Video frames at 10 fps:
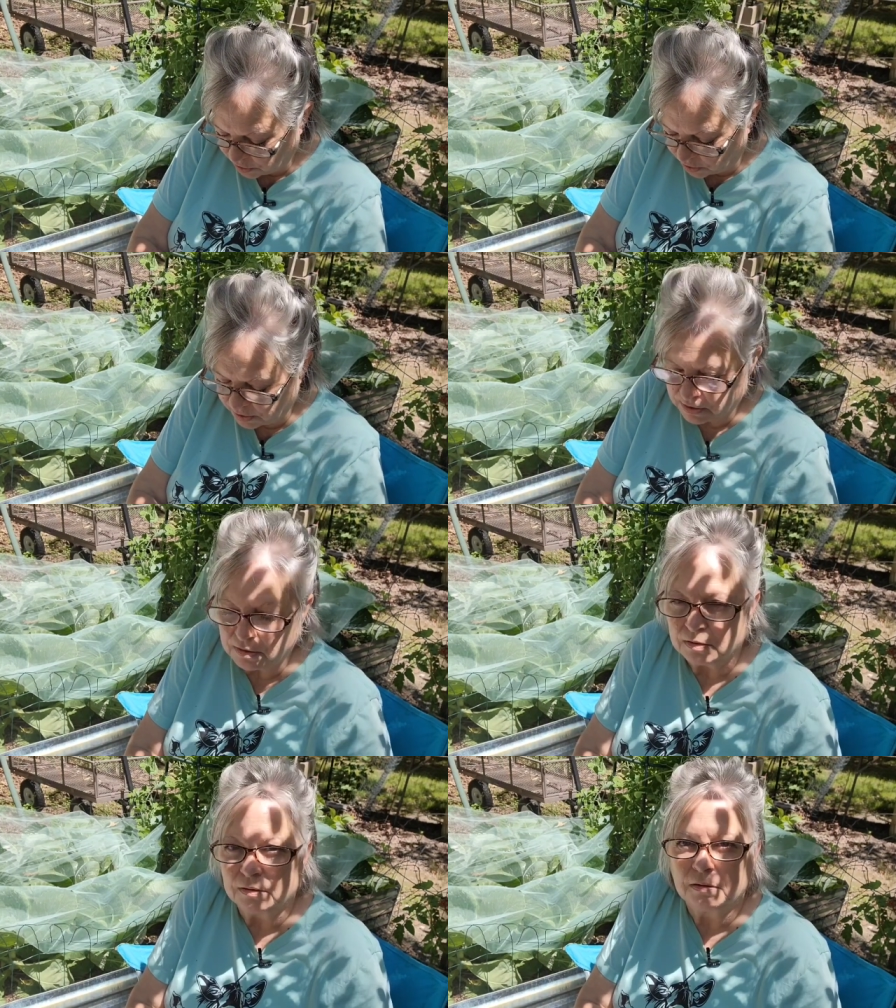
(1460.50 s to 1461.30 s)
let's get
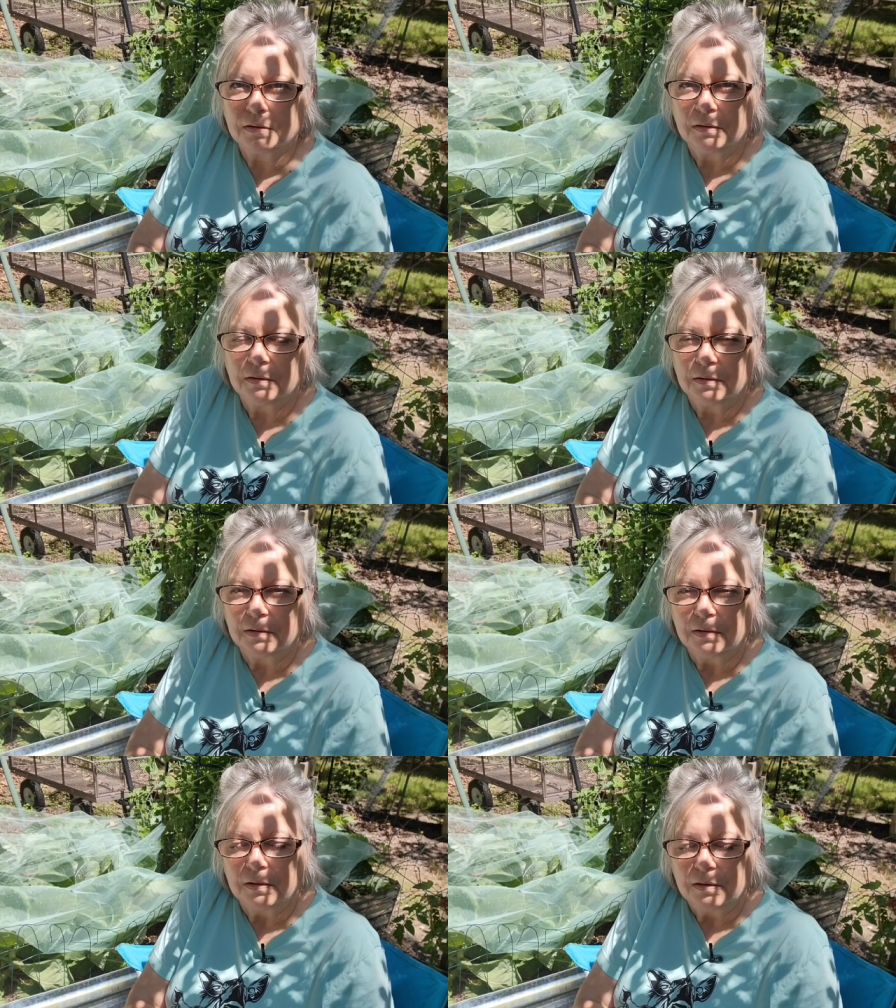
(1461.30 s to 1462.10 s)
started
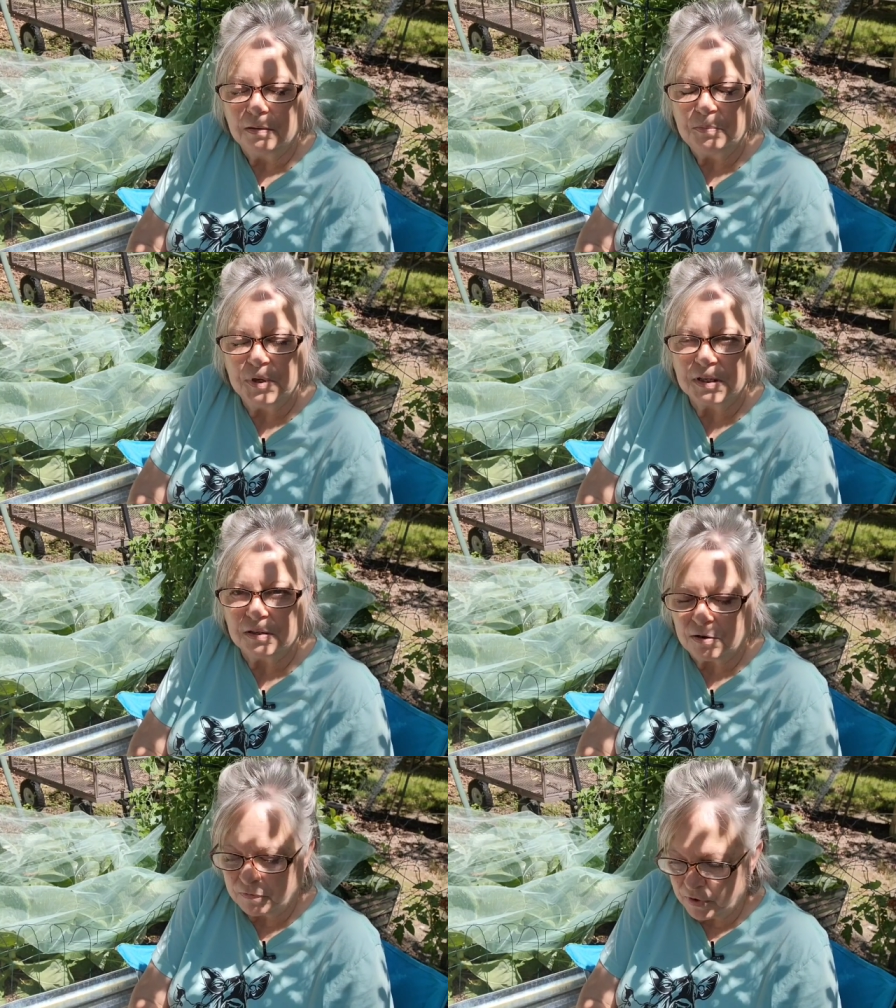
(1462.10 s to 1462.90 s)

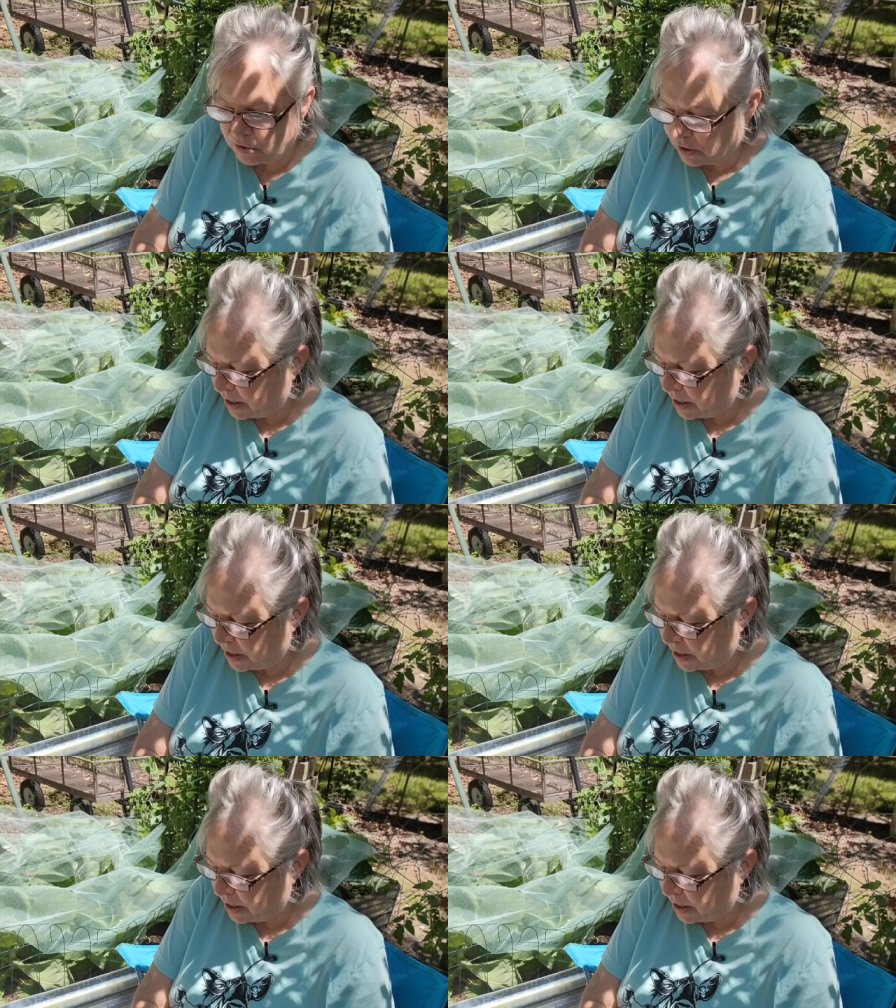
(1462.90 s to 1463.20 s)
mixing our